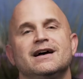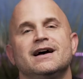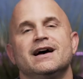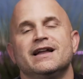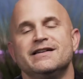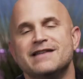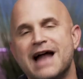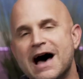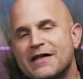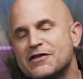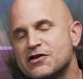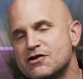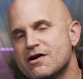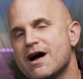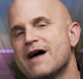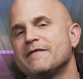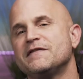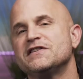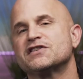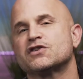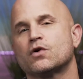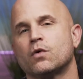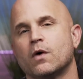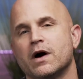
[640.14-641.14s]
Now that you have
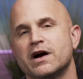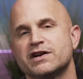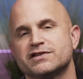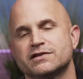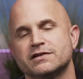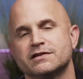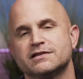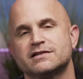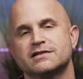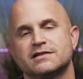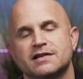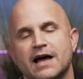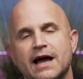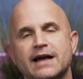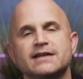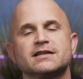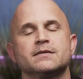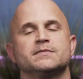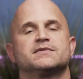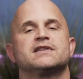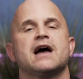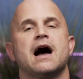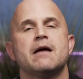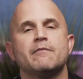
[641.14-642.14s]
these questions, take
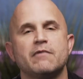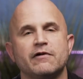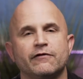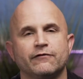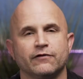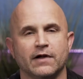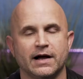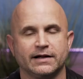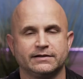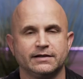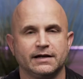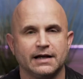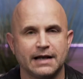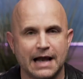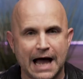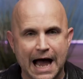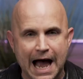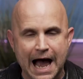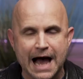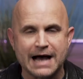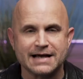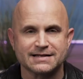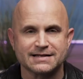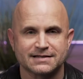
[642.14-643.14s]
some time reflecting and
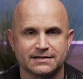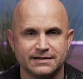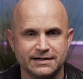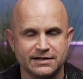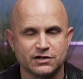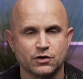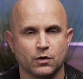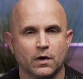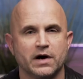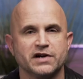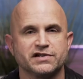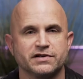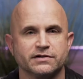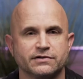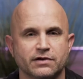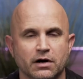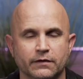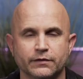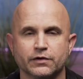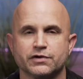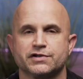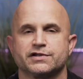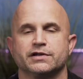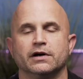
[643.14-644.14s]
ask these questions of
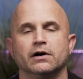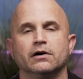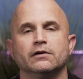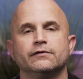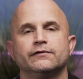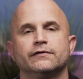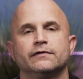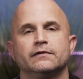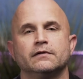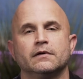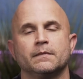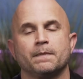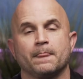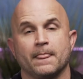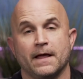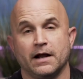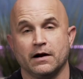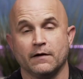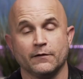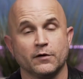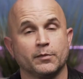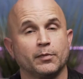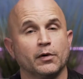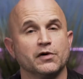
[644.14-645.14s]
yourself and
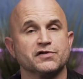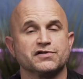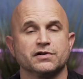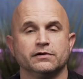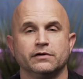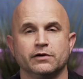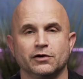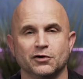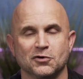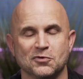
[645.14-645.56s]
of the person that you're